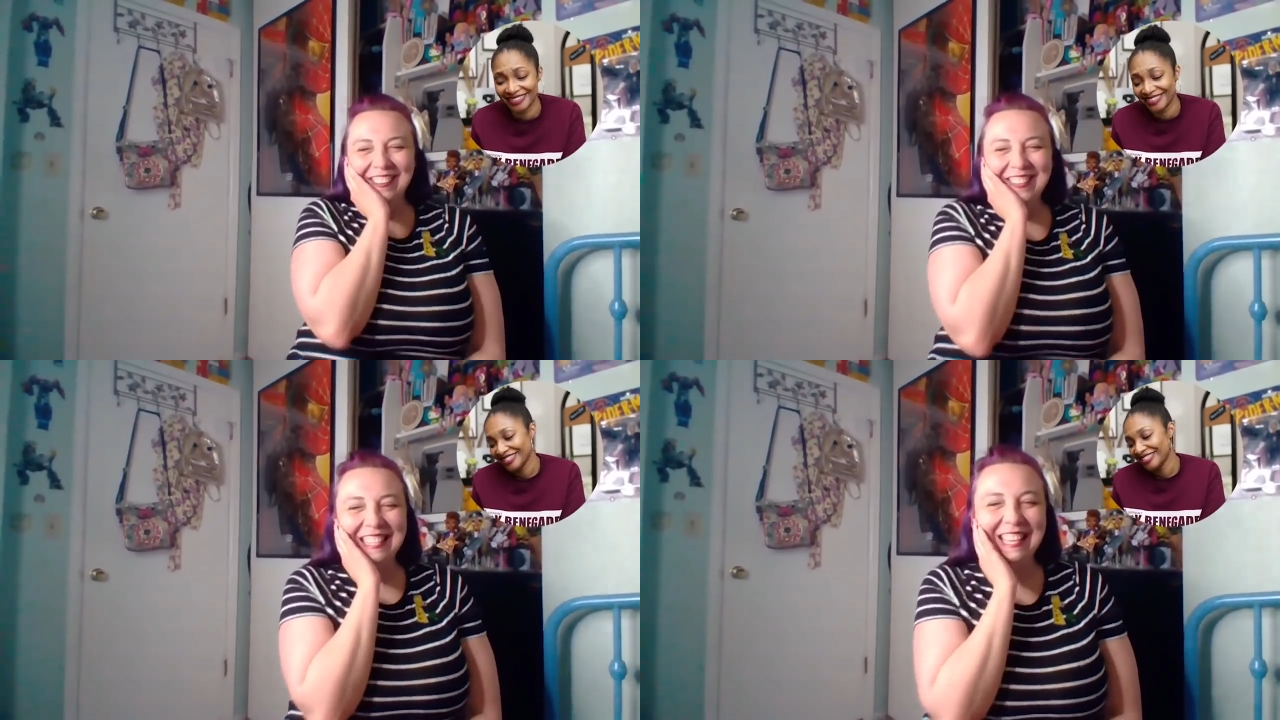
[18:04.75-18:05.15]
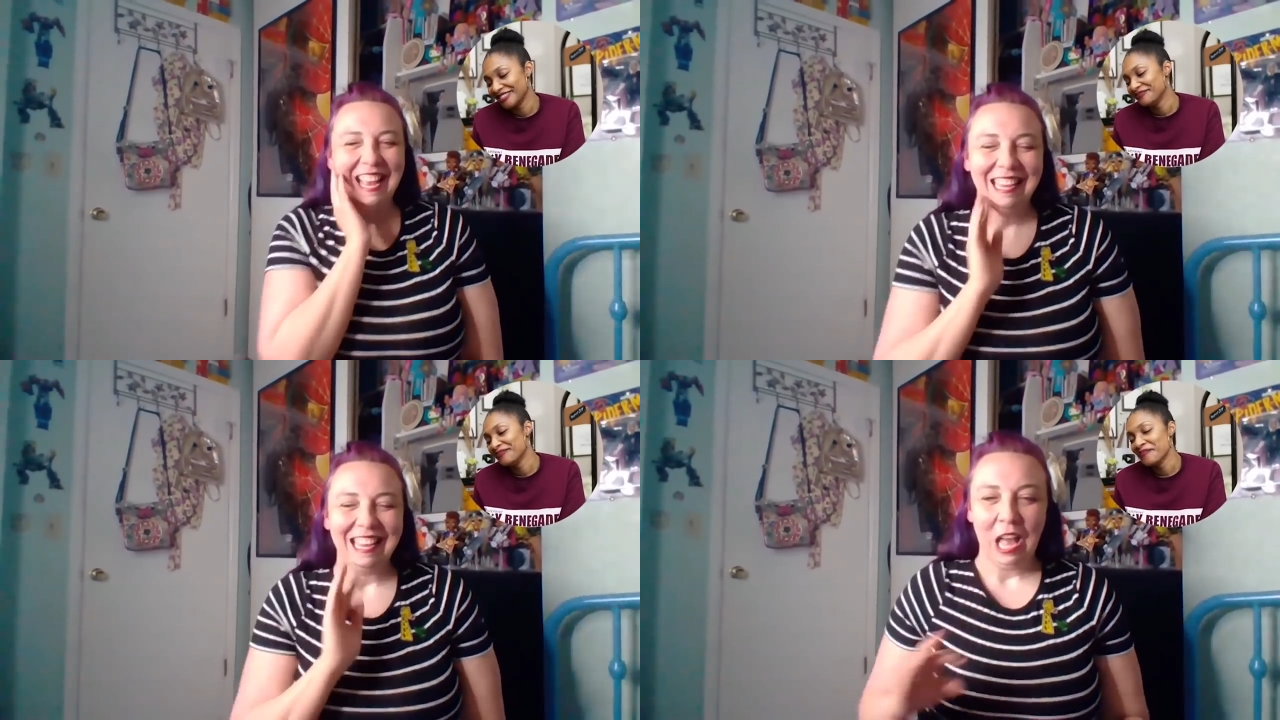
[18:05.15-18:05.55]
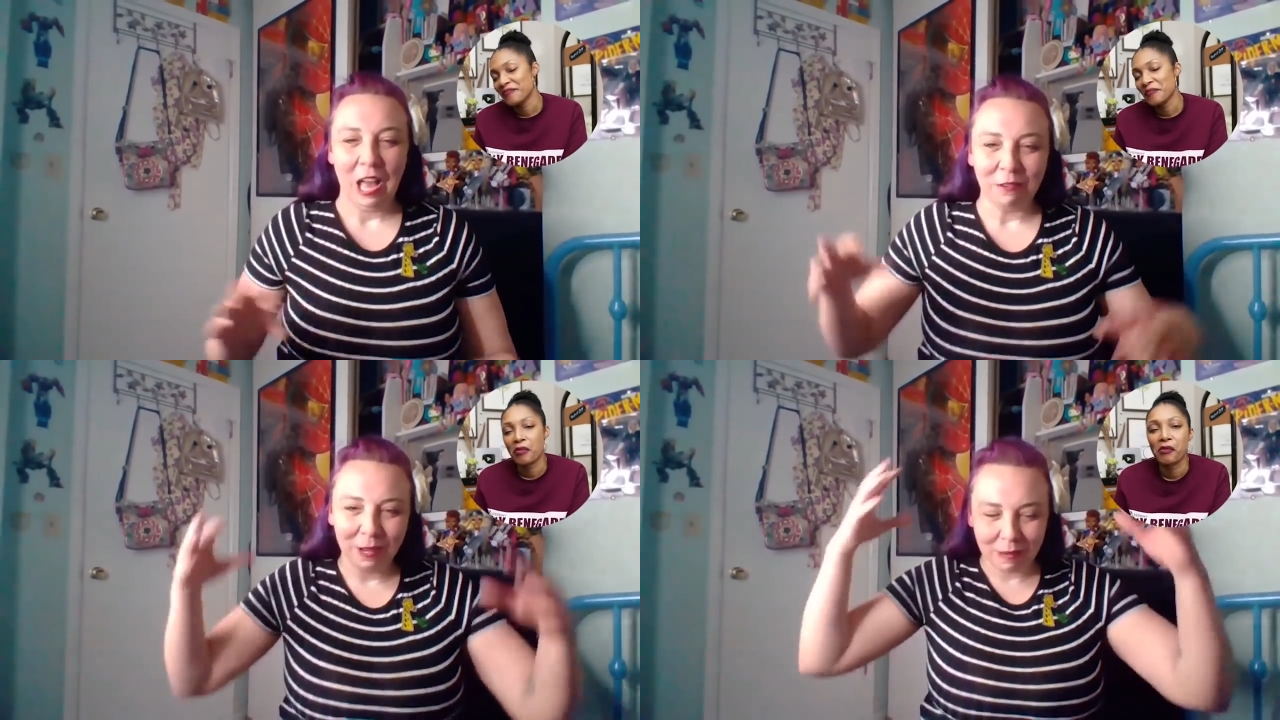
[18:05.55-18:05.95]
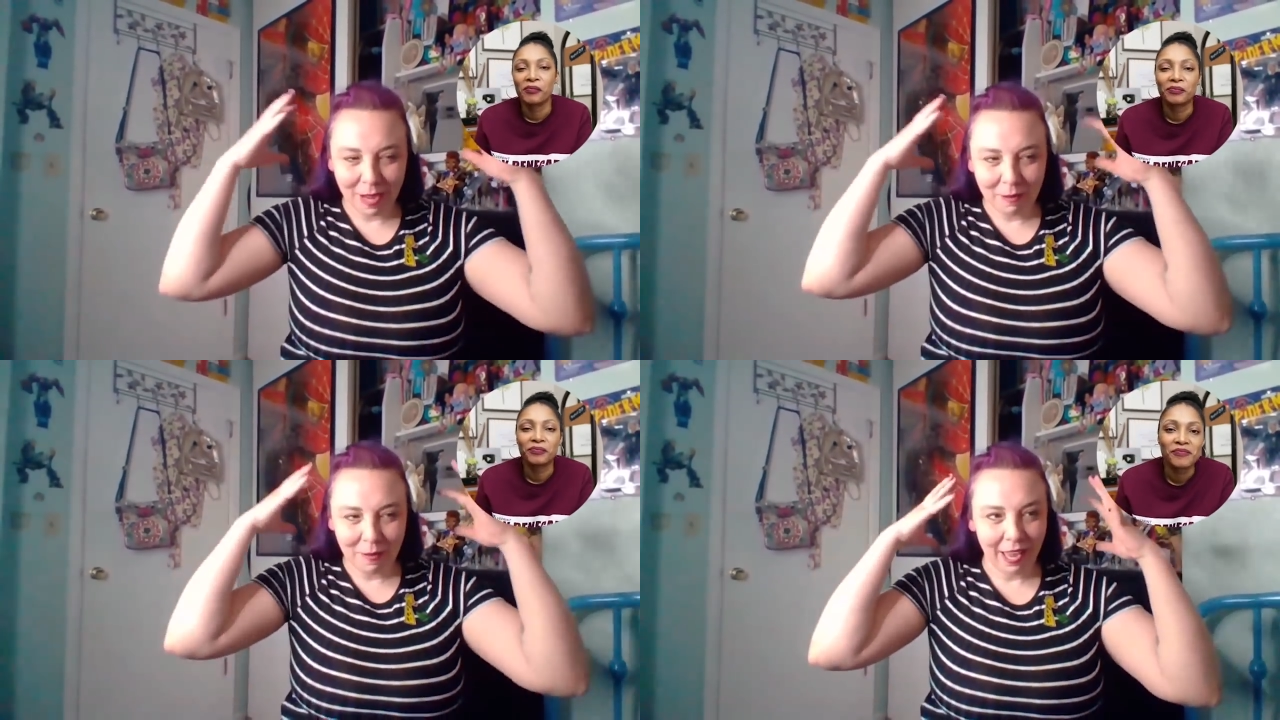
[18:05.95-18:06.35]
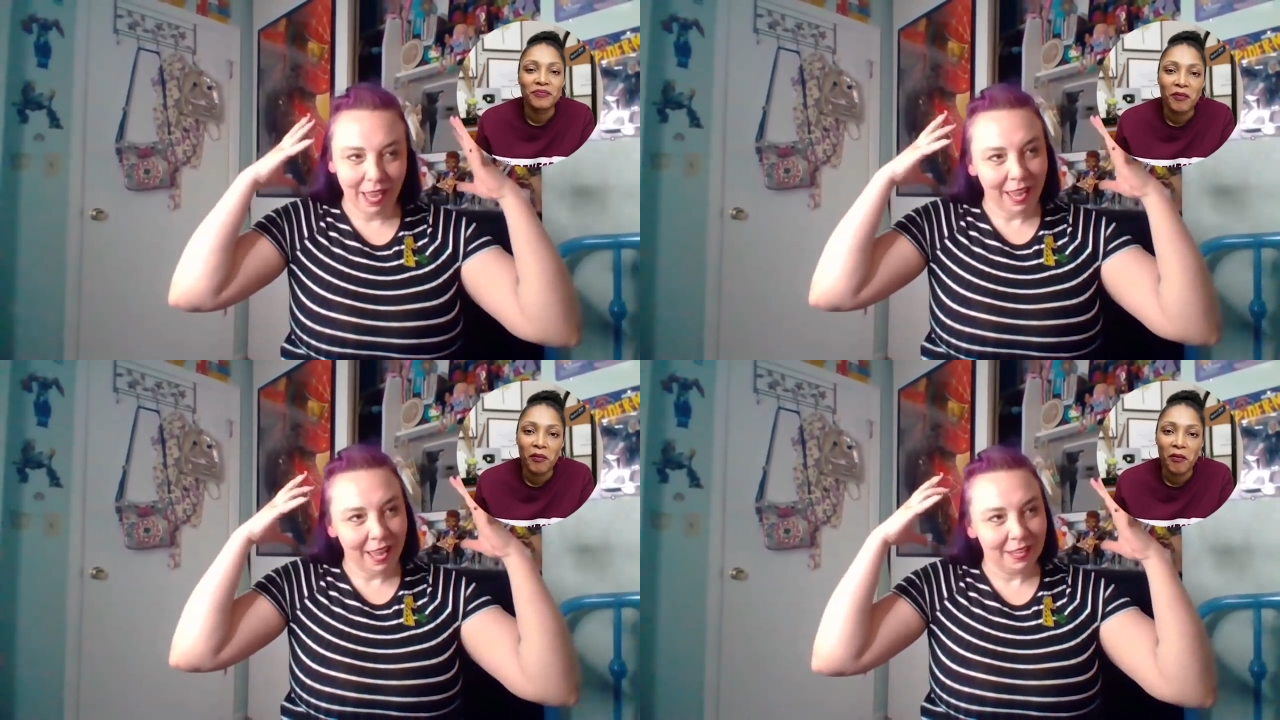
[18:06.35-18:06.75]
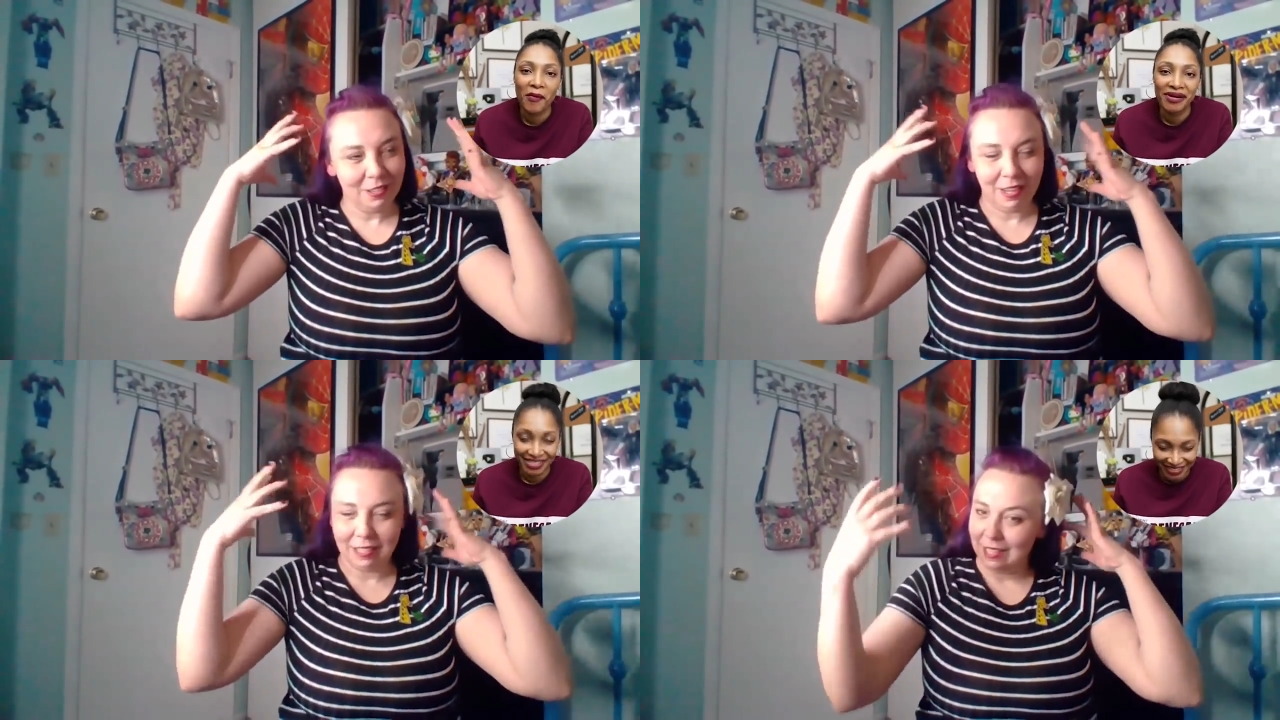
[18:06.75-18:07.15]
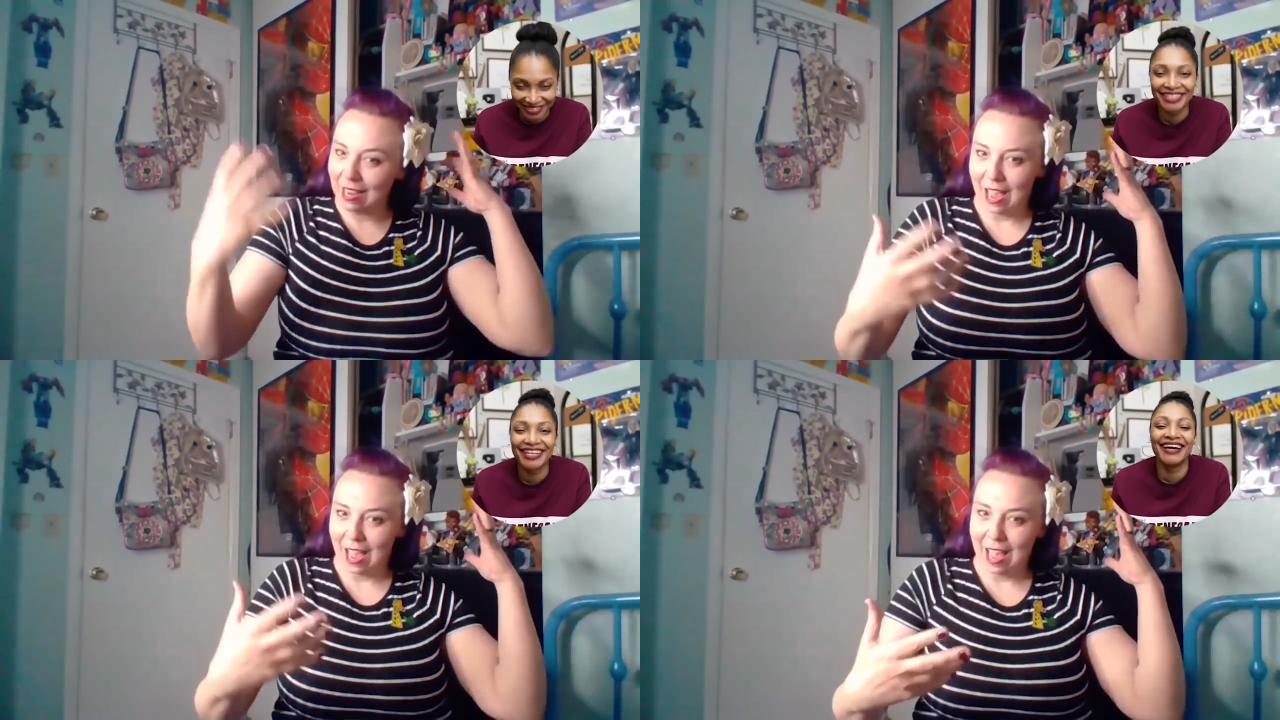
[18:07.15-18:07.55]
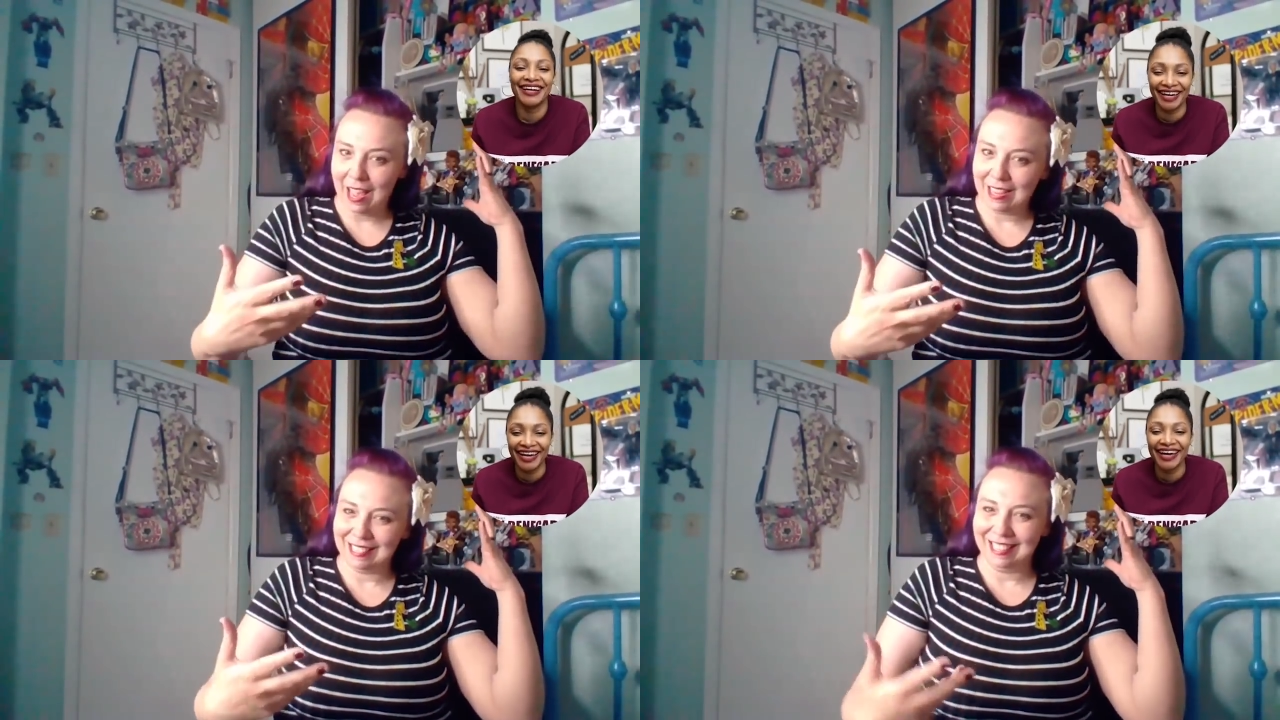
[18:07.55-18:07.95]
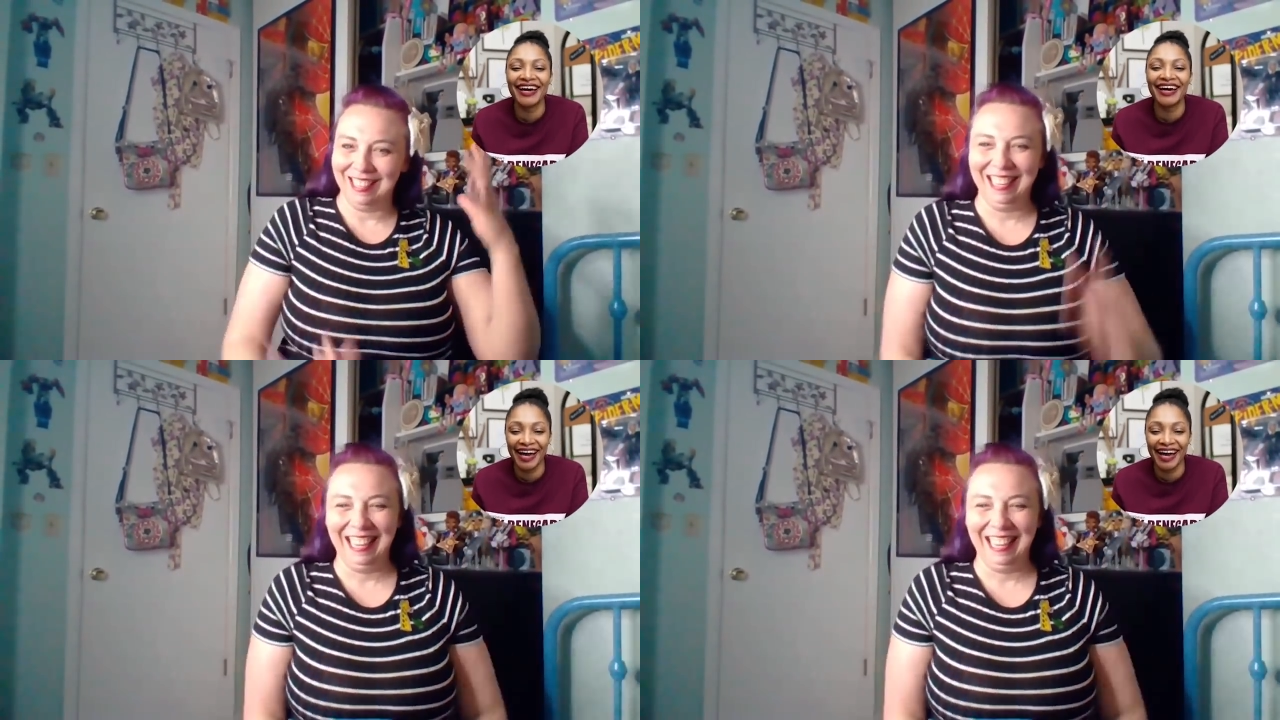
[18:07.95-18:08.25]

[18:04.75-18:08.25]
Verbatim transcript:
Speaker 1: I was like, and what about my head? Do I need yeah. a hat?